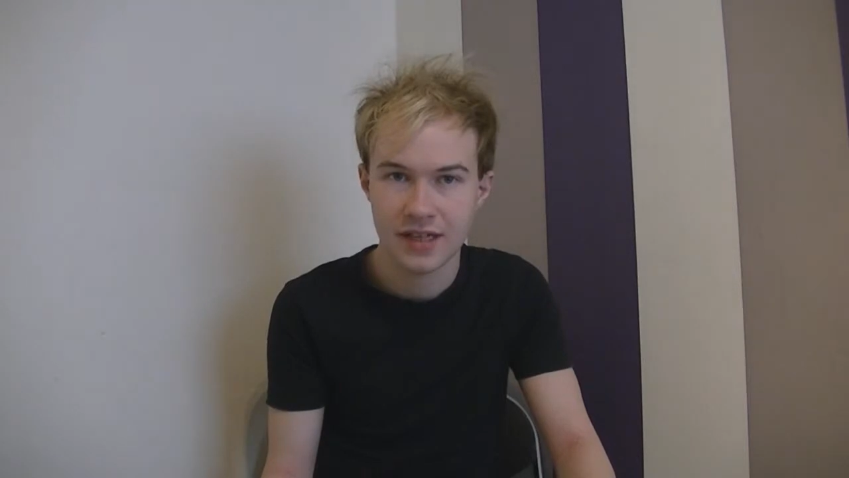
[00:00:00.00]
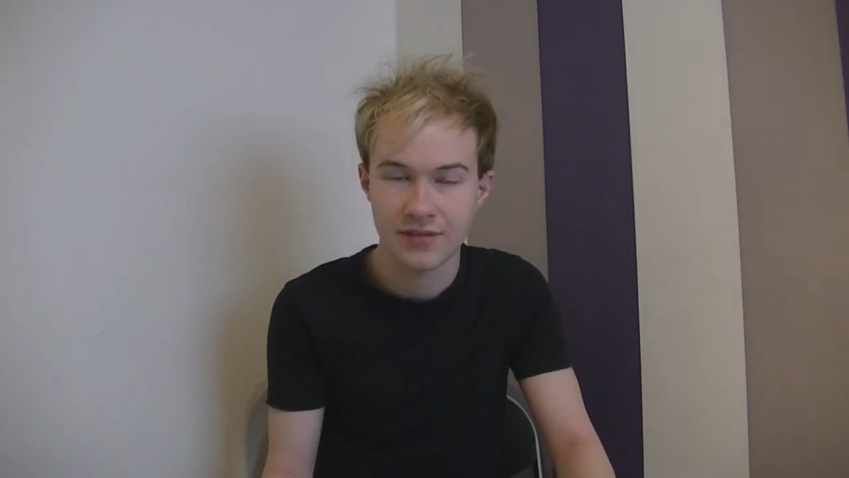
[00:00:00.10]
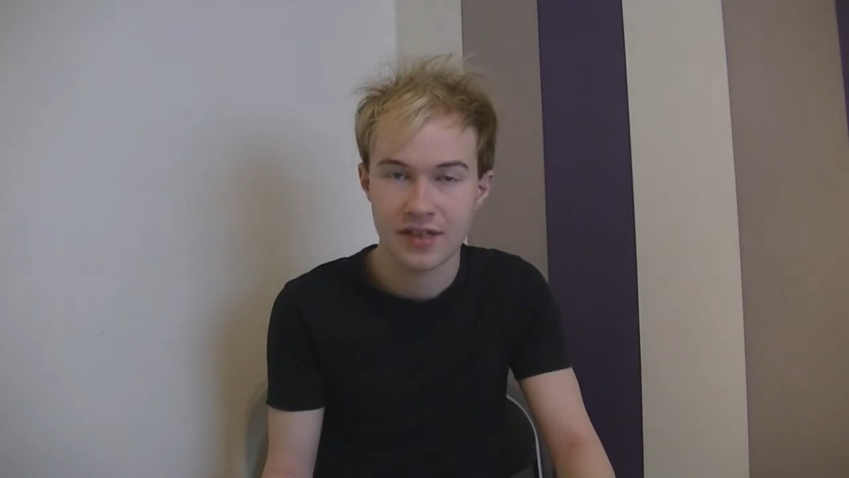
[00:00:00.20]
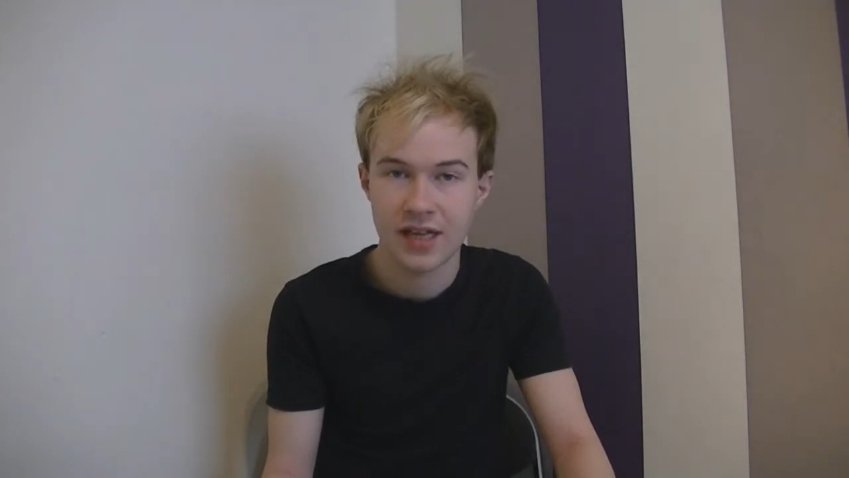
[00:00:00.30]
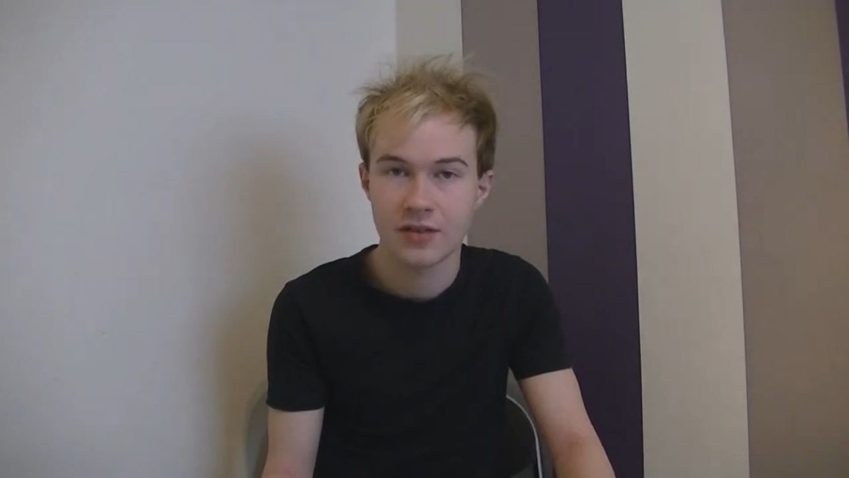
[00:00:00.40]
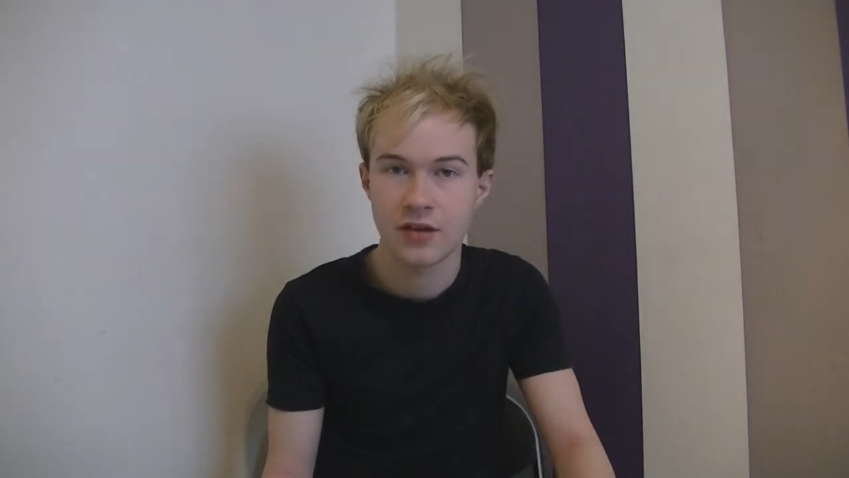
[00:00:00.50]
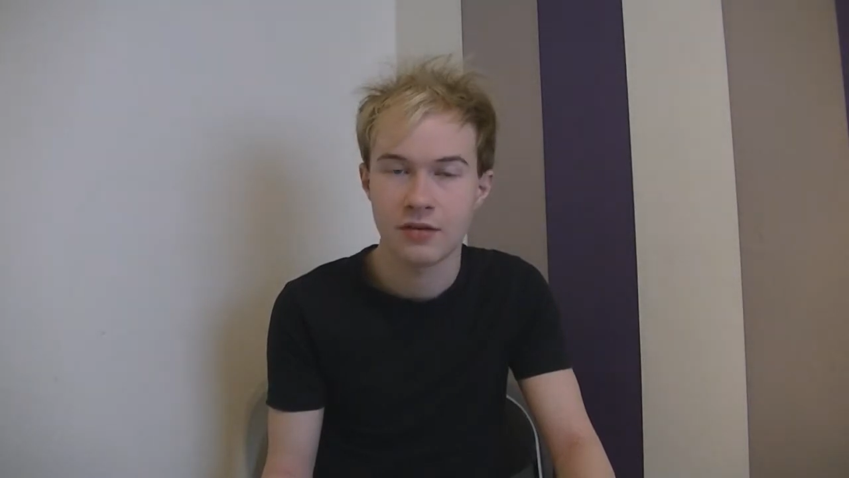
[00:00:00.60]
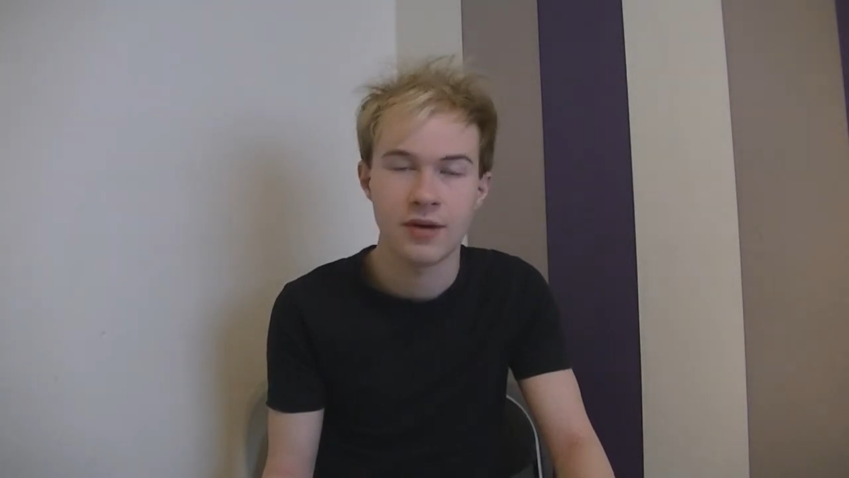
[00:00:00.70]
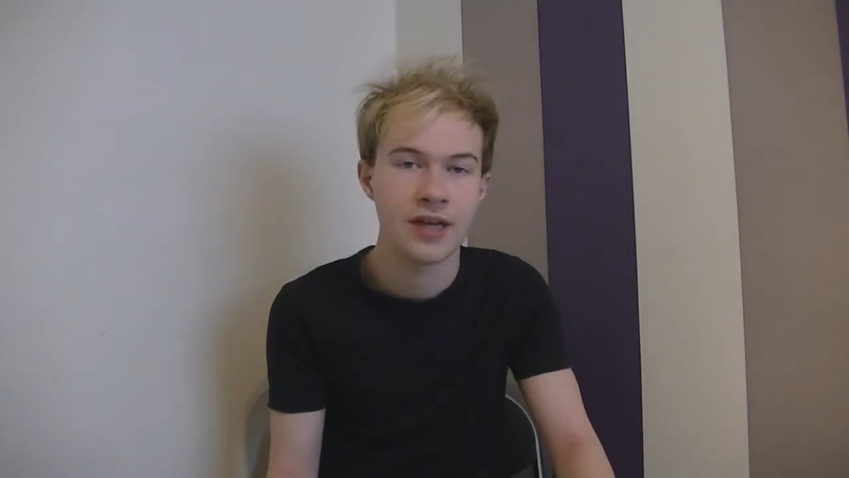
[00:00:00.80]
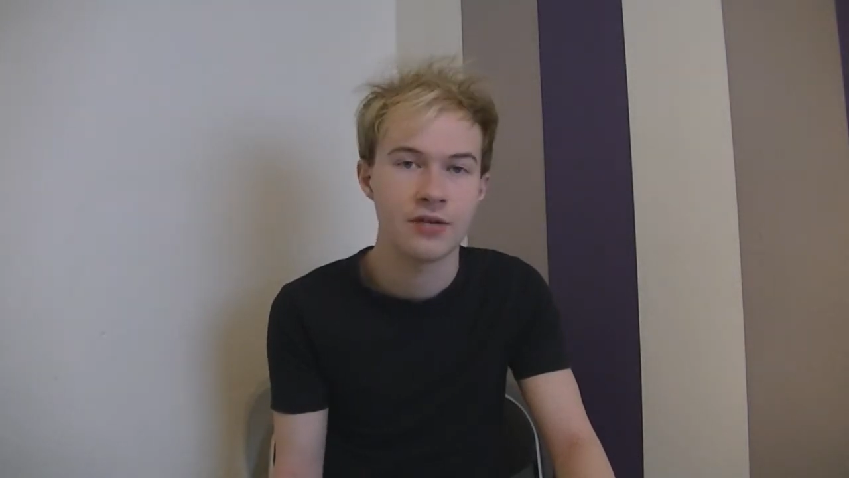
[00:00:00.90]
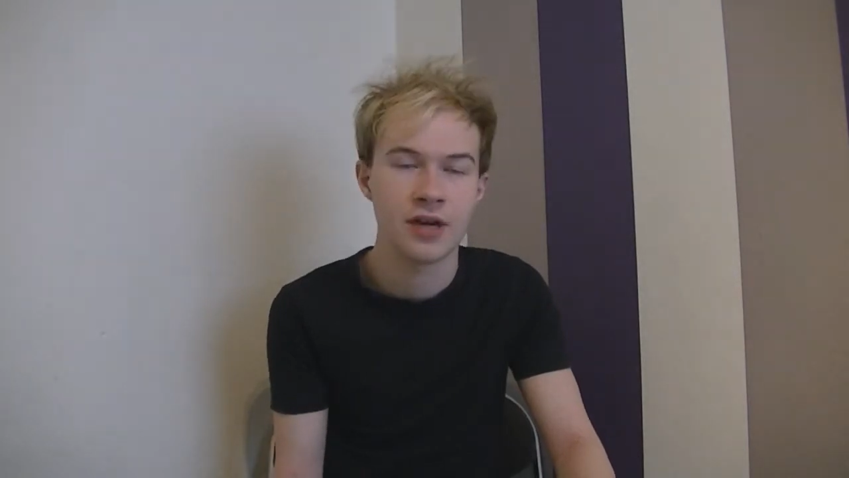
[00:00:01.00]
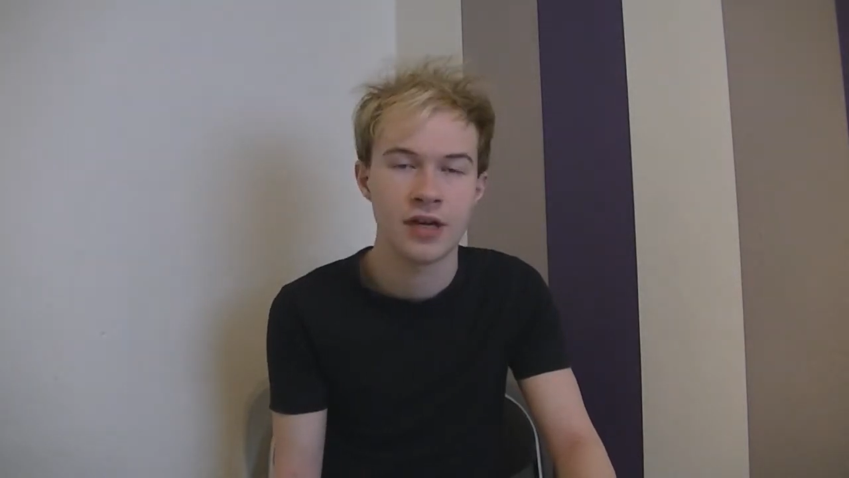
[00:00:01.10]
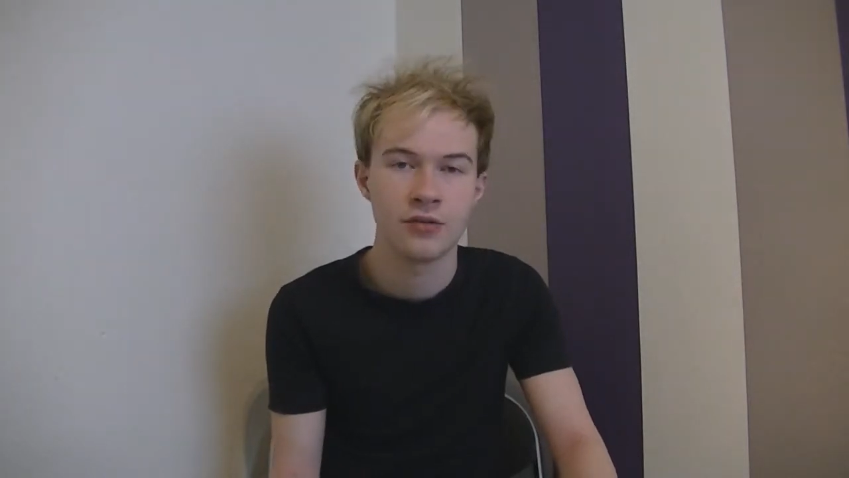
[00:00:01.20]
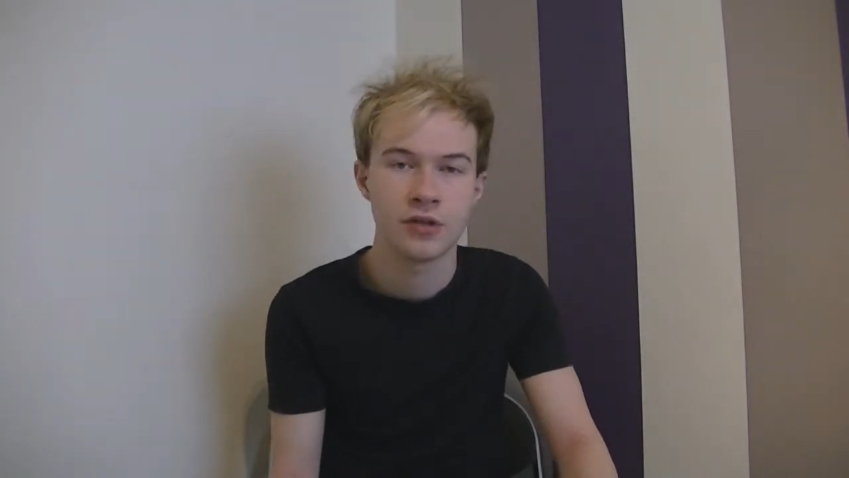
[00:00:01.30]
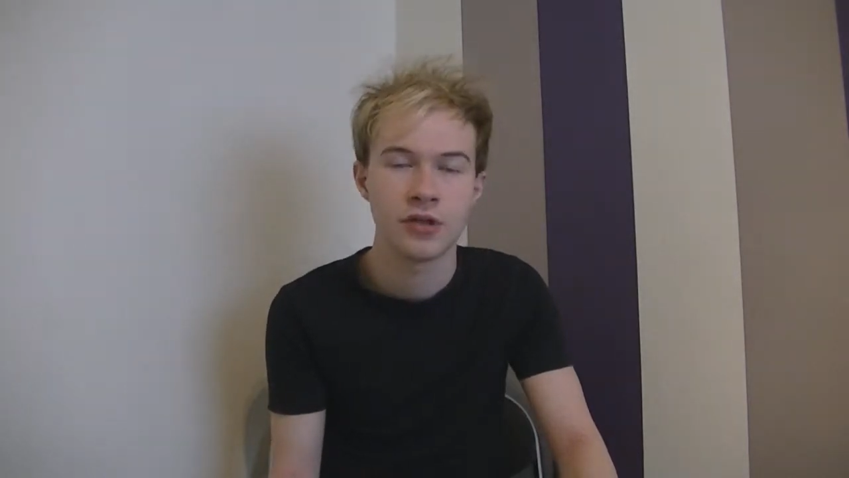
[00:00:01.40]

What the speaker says: navigate their way around.